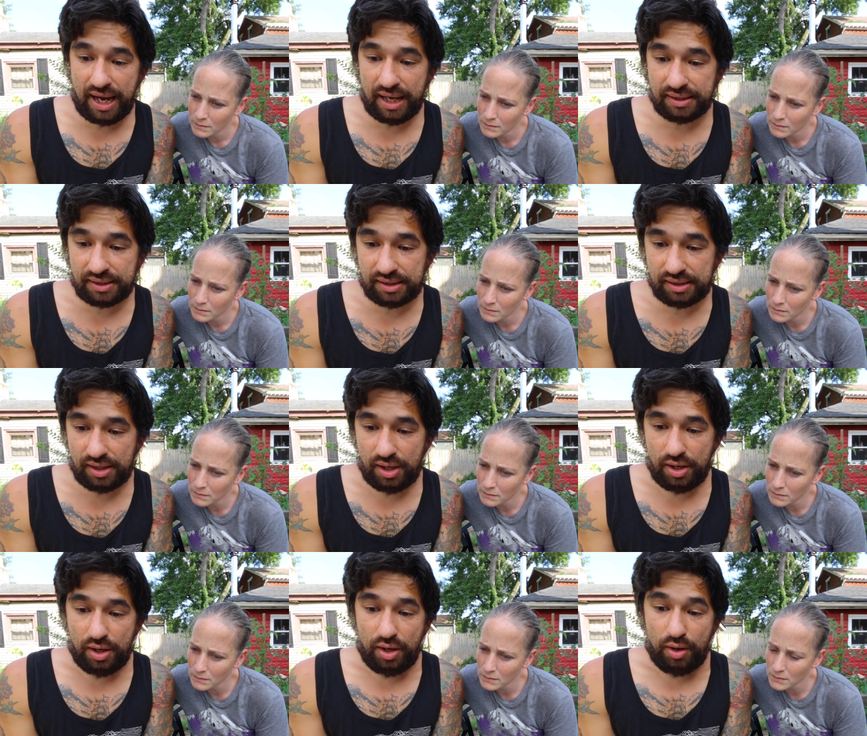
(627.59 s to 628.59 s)
Speaker 1: asks,
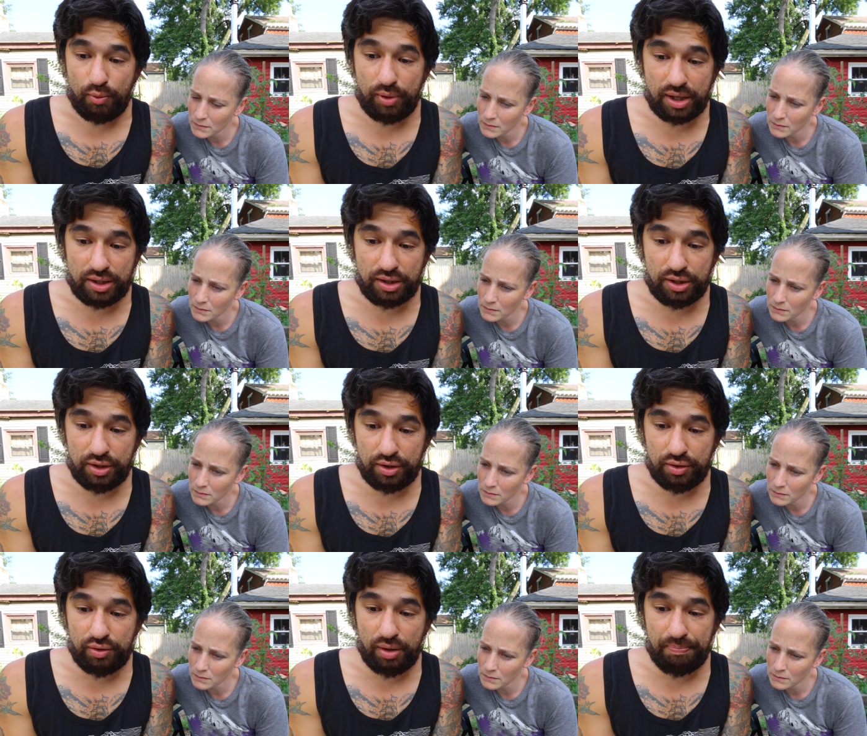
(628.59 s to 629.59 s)
when
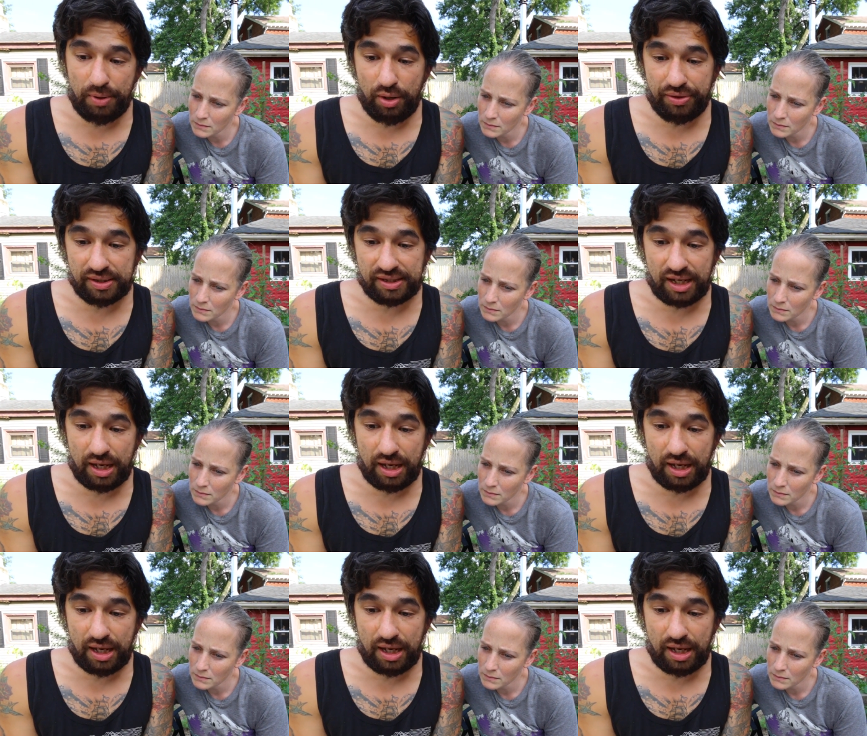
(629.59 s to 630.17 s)
you both as